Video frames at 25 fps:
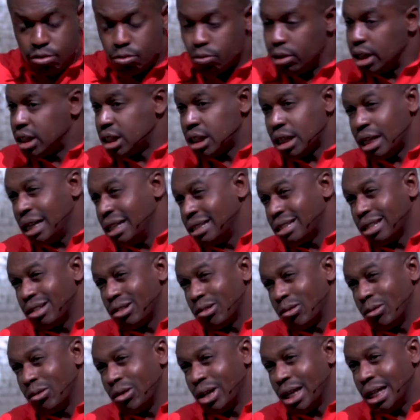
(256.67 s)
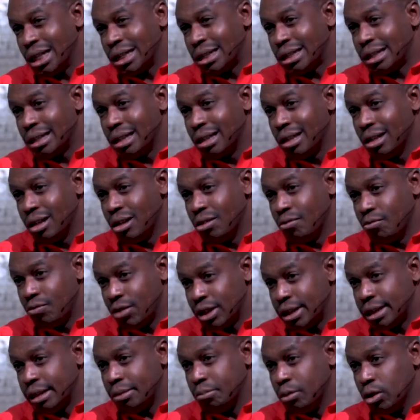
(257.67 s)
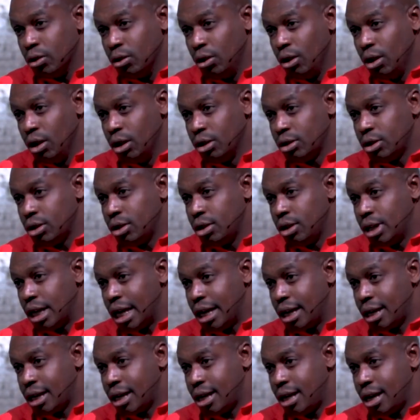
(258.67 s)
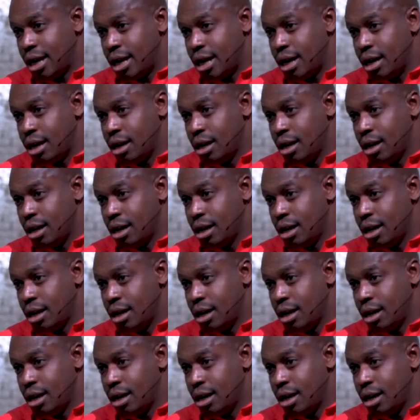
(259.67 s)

which isn't always visible to the naked eye.